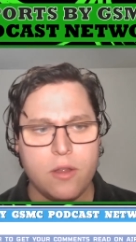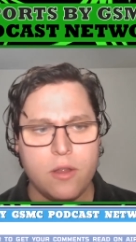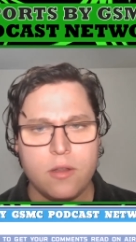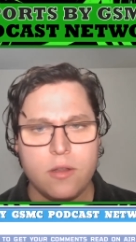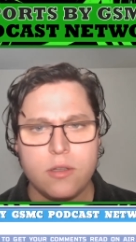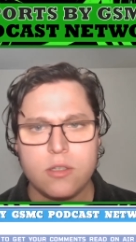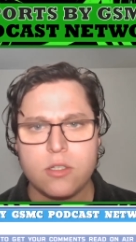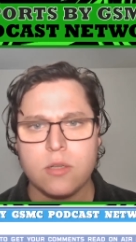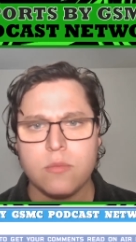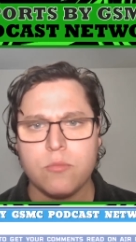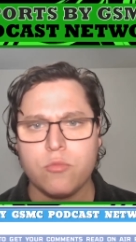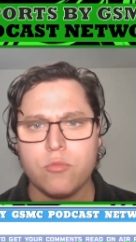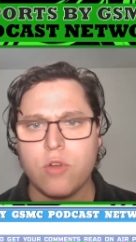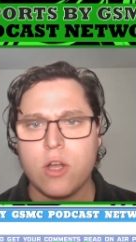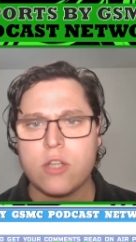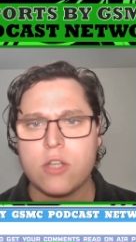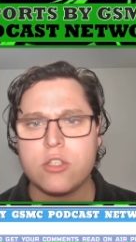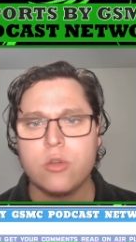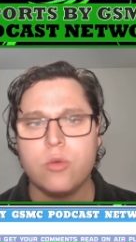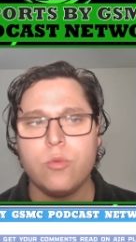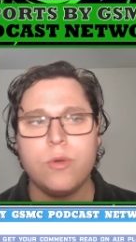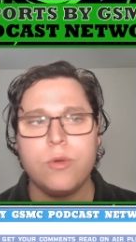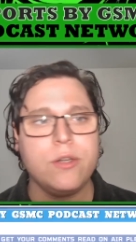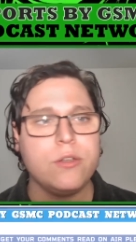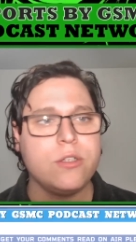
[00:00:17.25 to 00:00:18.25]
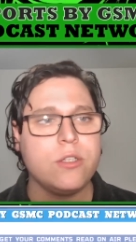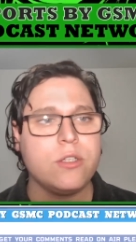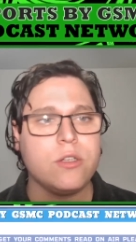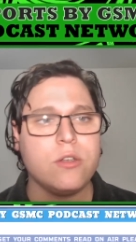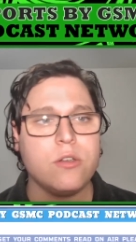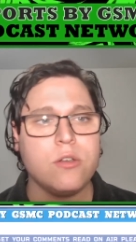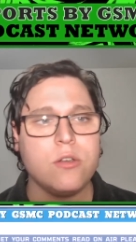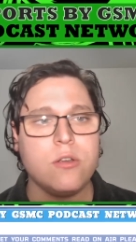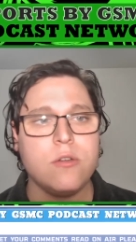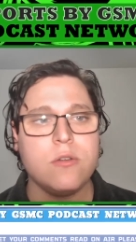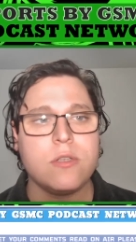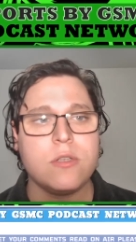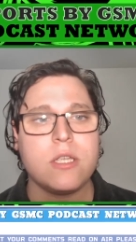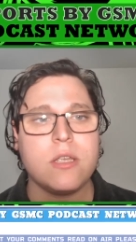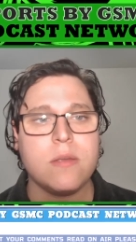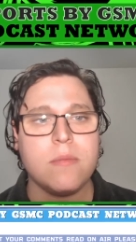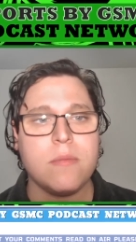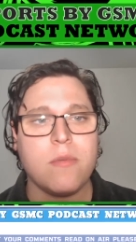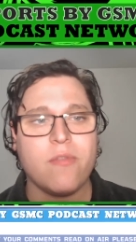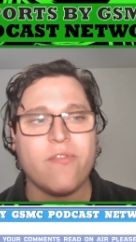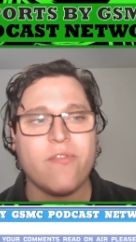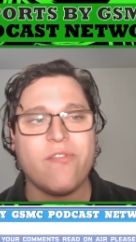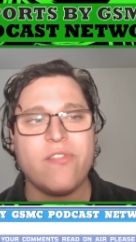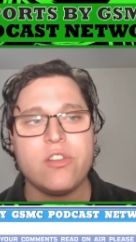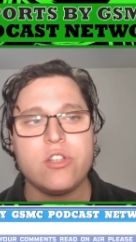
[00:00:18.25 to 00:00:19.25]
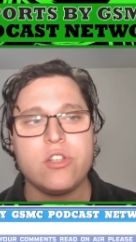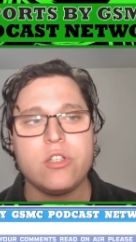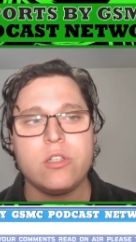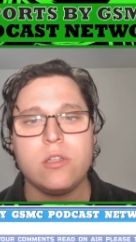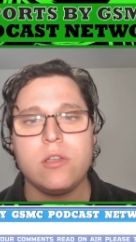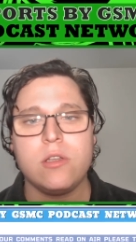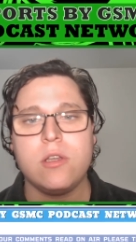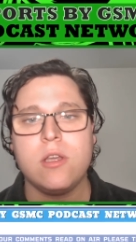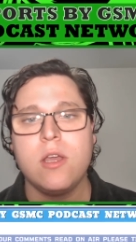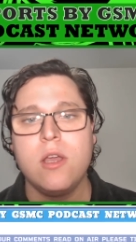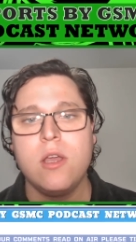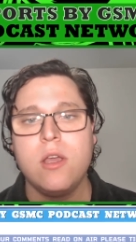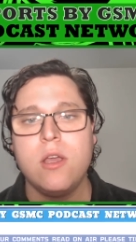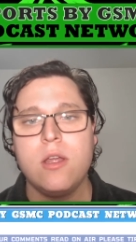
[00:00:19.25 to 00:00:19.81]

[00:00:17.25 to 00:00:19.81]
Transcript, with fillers: some Russell Wilson news, him officially